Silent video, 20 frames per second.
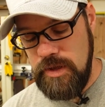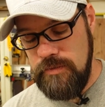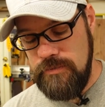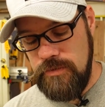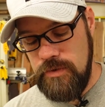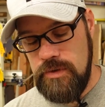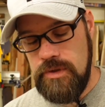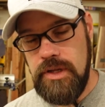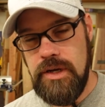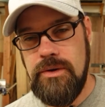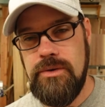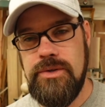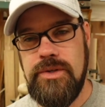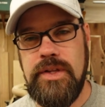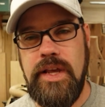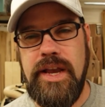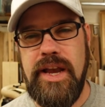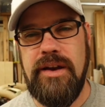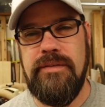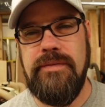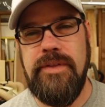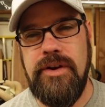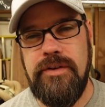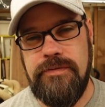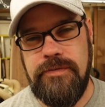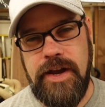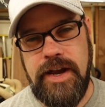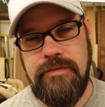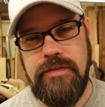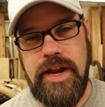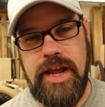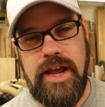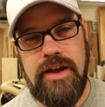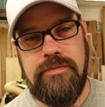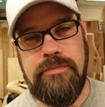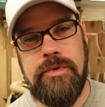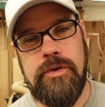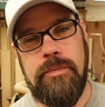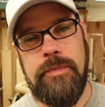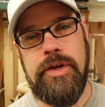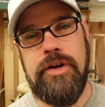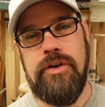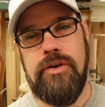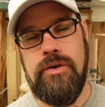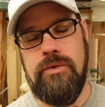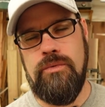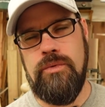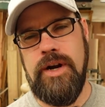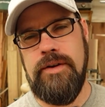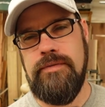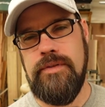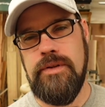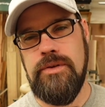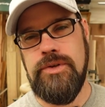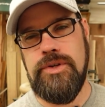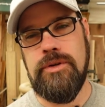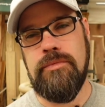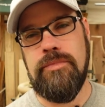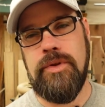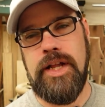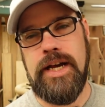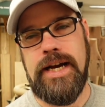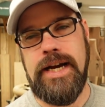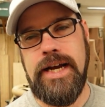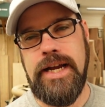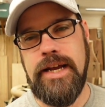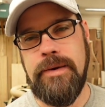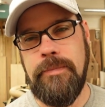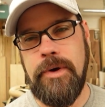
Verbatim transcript: thing for Lowe's. They have their five and a half millimeter revolution ply.